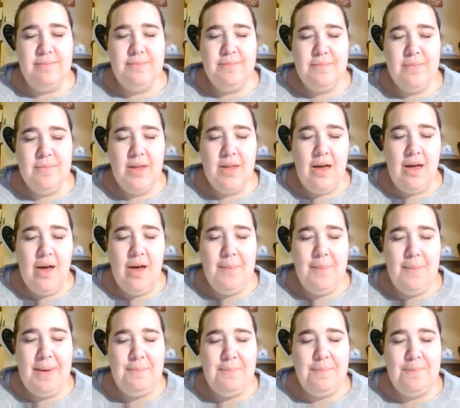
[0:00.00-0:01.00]
Amen.
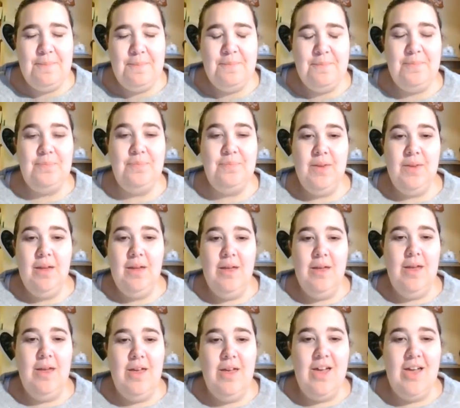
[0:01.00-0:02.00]

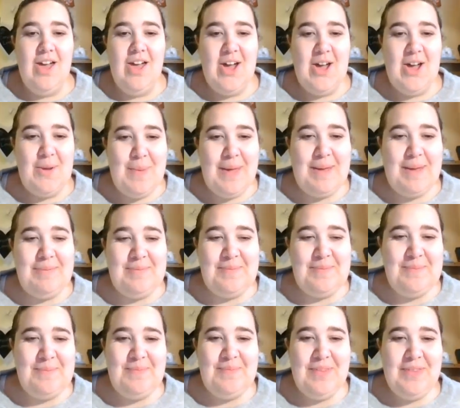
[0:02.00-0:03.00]
Amen.
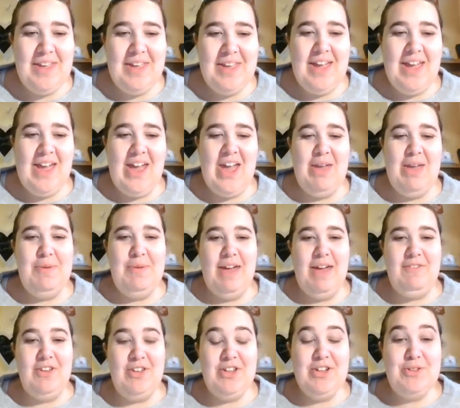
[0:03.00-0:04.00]
I hope you have a
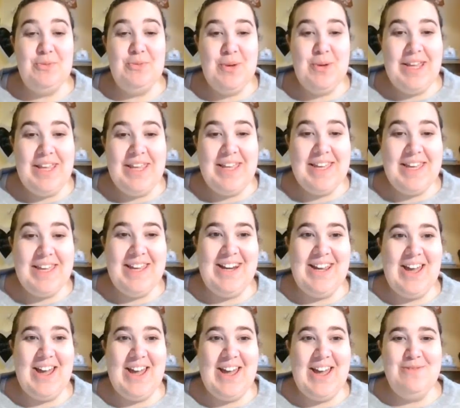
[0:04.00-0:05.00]
good week, and I
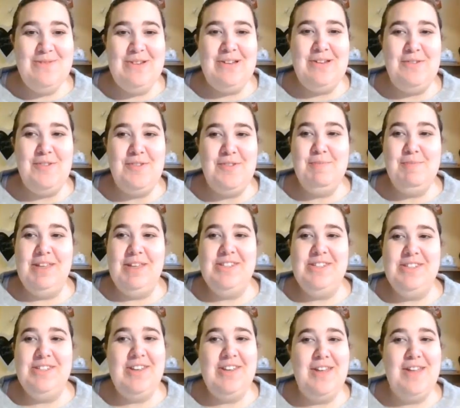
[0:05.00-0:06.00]
will speak to you
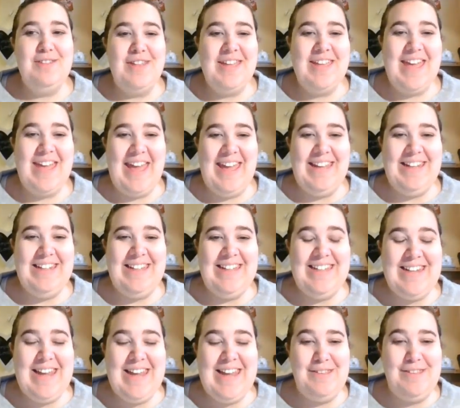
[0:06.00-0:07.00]
guys again
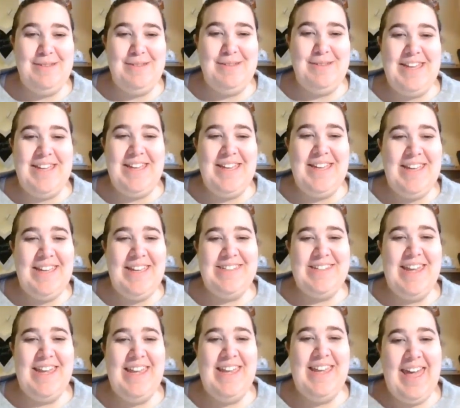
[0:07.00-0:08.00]
next week. Take
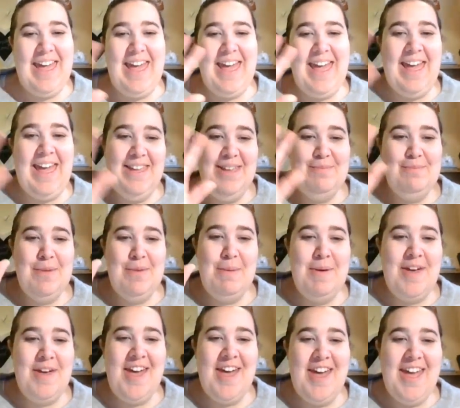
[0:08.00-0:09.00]
care.
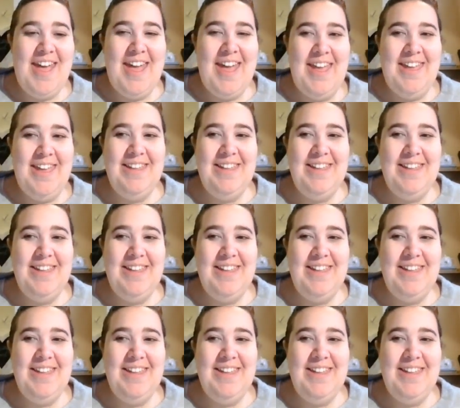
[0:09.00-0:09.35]
Bye-bye.